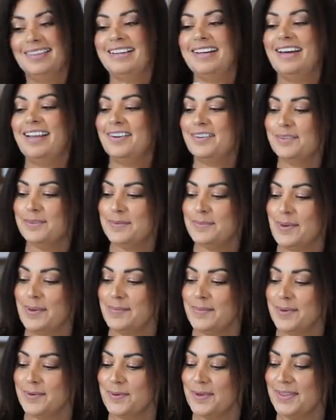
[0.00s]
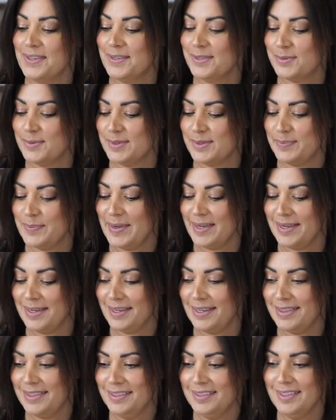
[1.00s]
I don't remember when this was big,
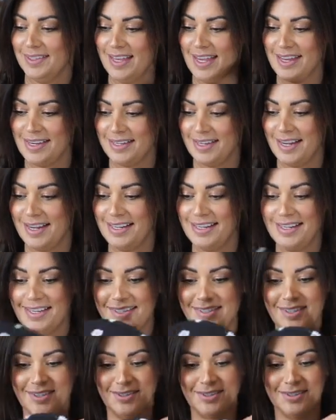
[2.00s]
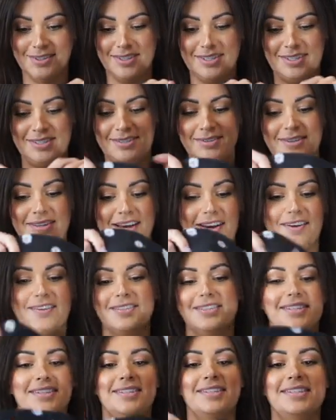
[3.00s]
in the late 90s or early
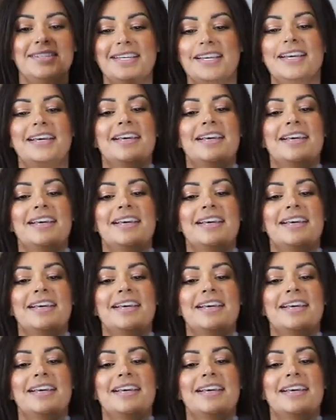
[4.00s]
2000s.